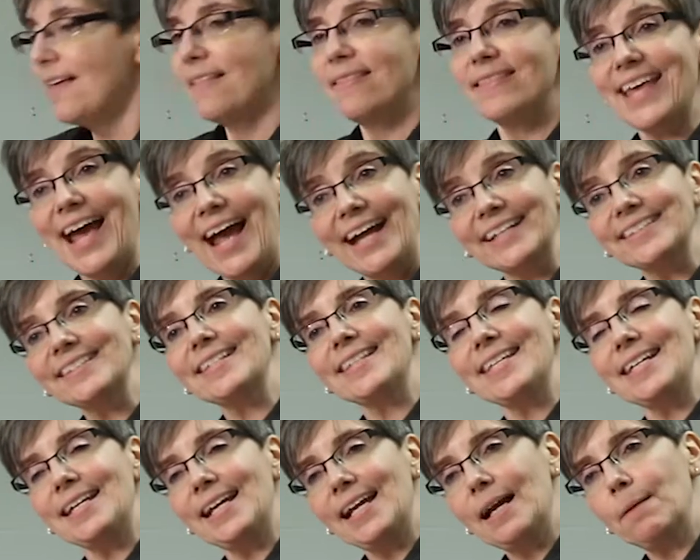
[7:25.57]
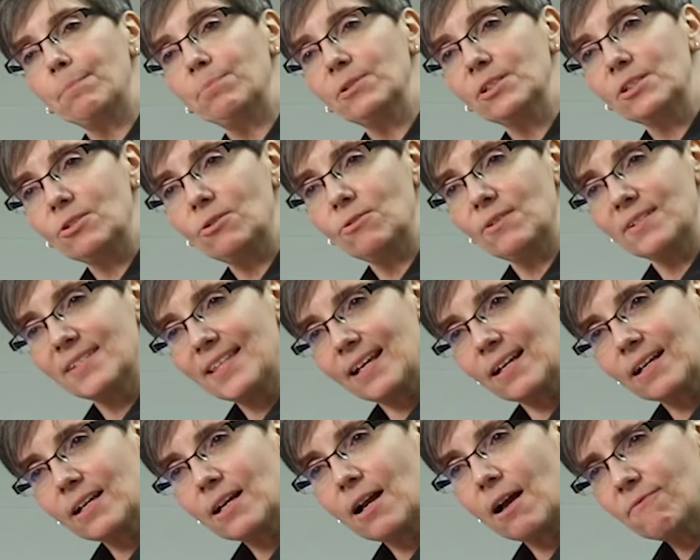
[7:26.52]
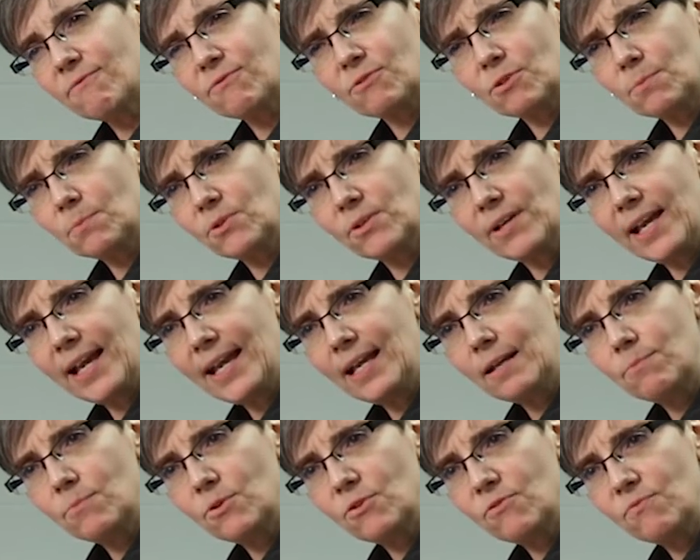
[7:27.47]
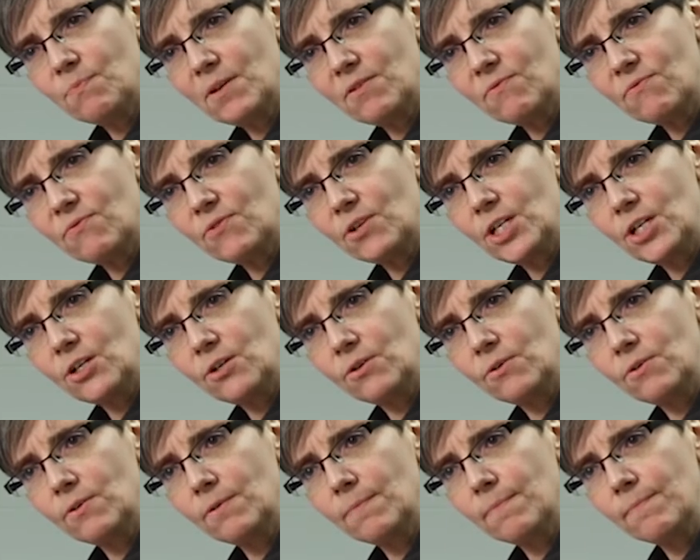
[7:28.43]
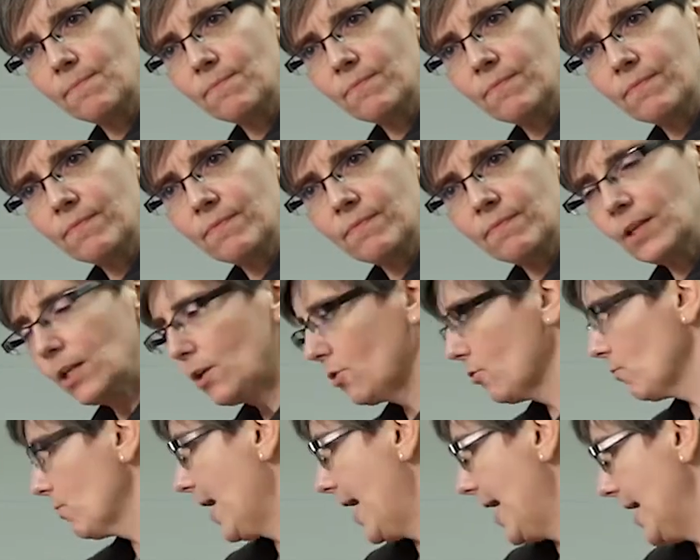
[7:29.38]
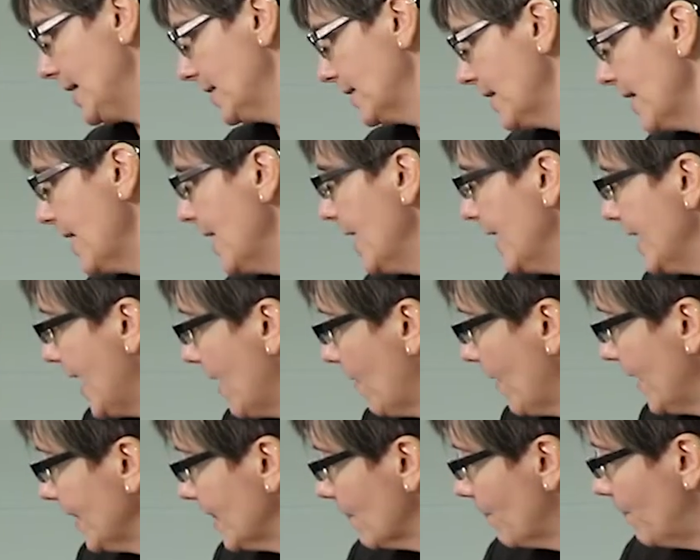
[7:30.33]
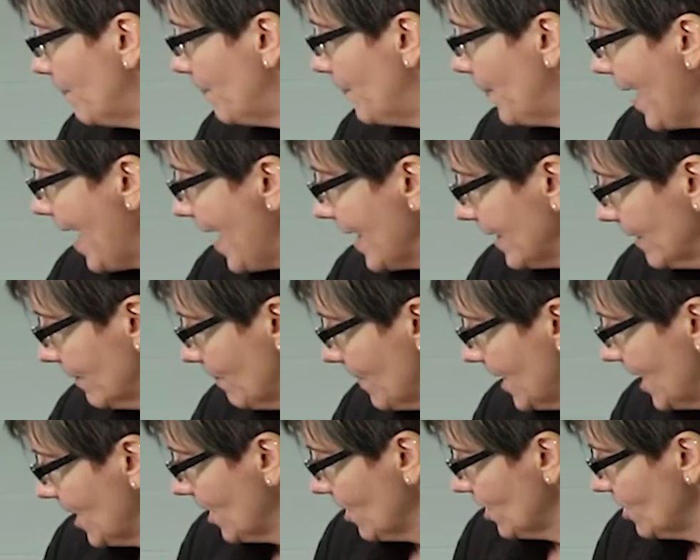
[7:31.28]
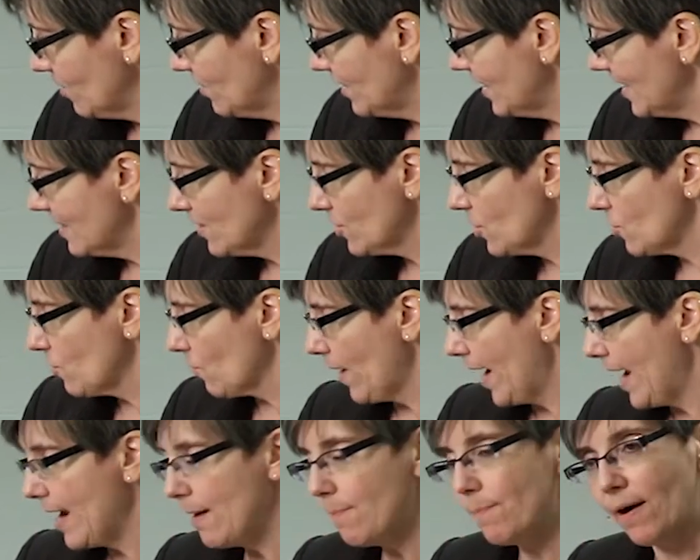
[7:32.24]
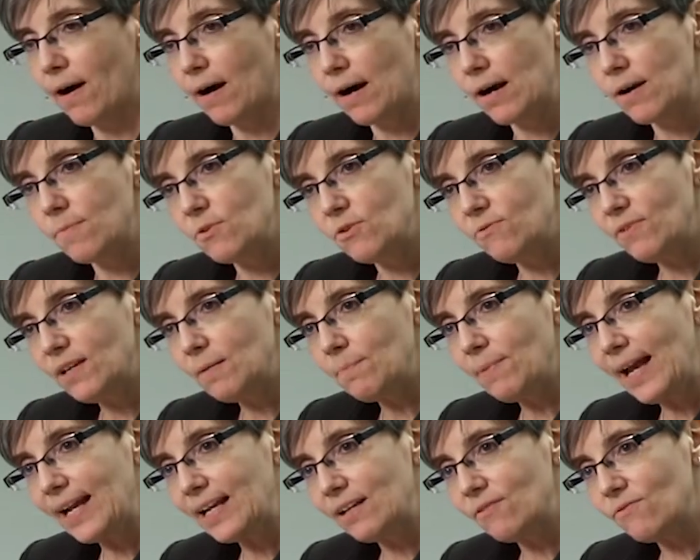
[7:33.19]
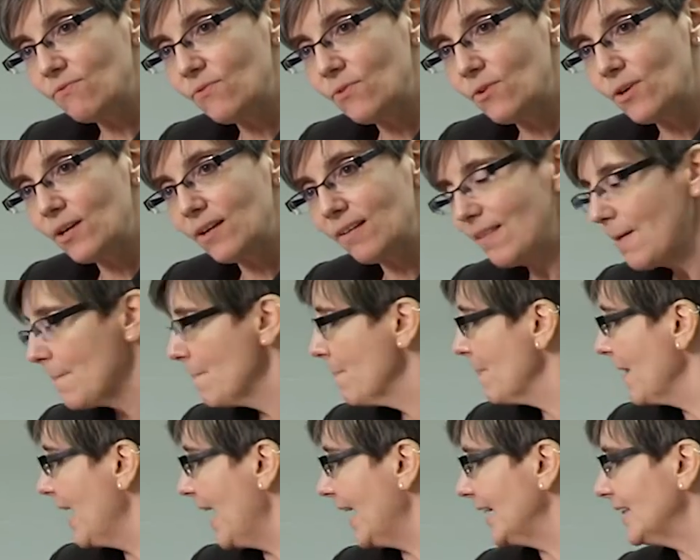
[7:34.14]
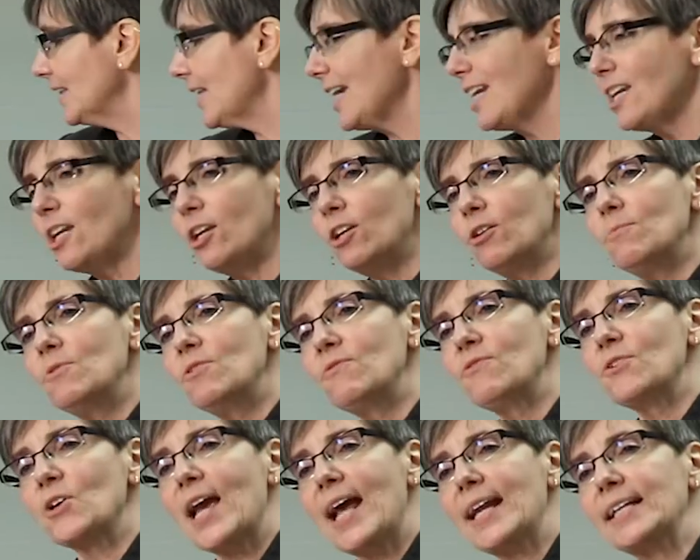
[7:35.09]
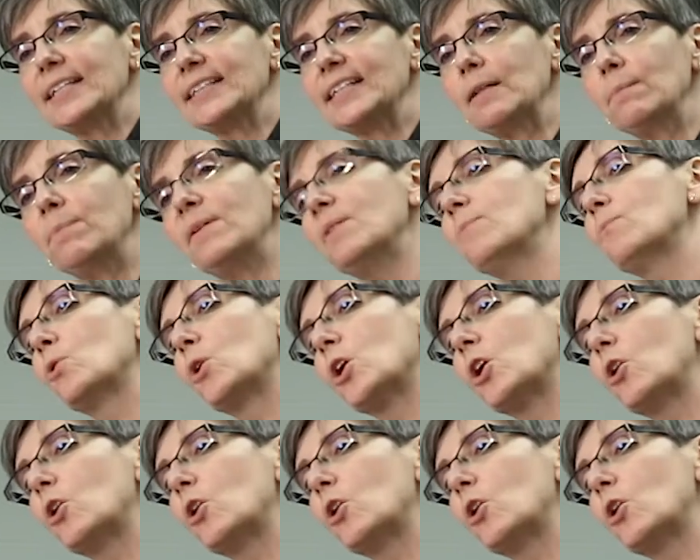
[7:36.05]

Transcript: That's the amplitude. Is that a comfortable head movement for you? Yes. Great. Now at the bottom here, you see this gray bar moving back and forth? I'd like you to move your head a little bit more